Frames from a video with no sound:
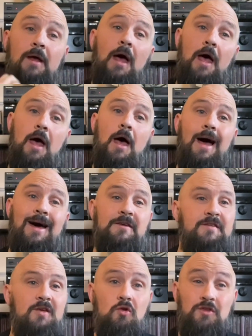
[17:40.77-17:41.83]
And I
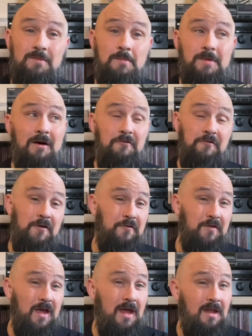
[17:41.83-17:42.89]
sold him about
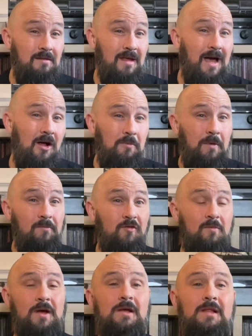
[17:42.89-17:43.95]
15 albums
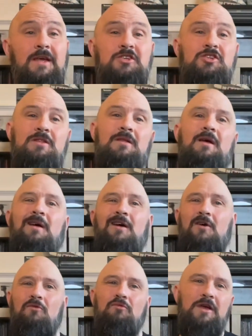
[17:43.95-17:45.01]
from my collection.
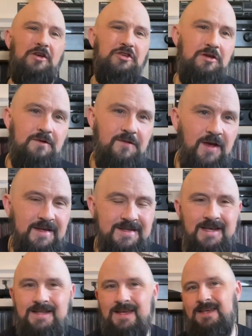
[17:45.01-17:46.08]
Reissues of
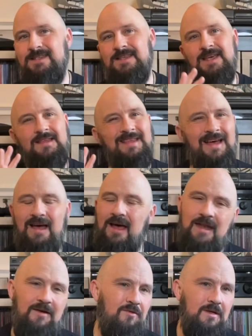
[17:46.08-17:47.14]
AC/DC that I
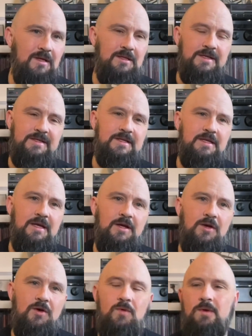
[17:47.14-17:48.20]
never really listened
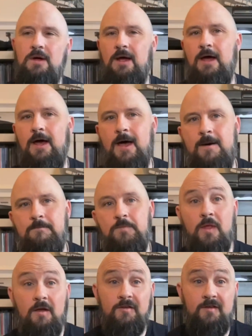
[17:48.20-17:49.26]
to.
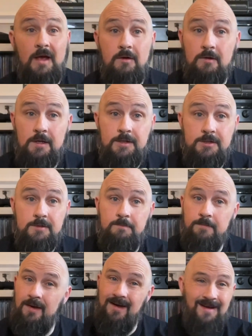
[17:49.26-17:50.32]
Sacrilege,
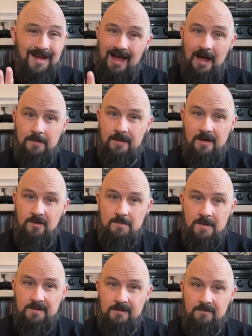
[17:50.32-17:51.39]
but never
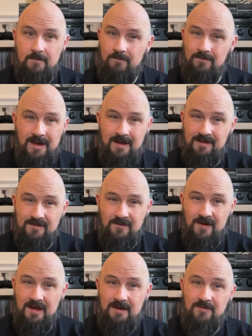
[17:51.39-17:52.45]
the biggest
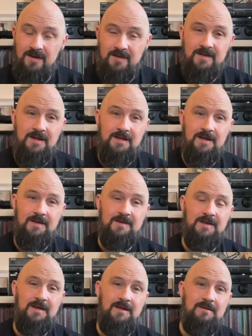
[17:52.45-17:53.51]
fan of
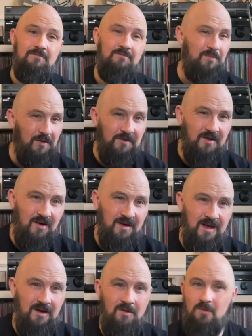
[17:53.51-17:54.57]
AC/DC. Bon Scott
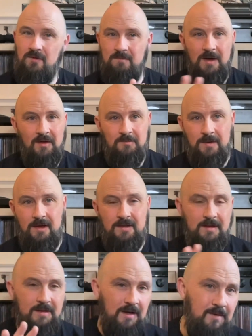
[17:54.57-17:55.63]
era was miles better
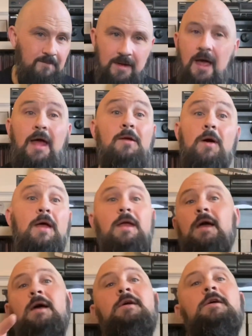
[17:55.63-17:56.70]
than that. But anyway, yeah,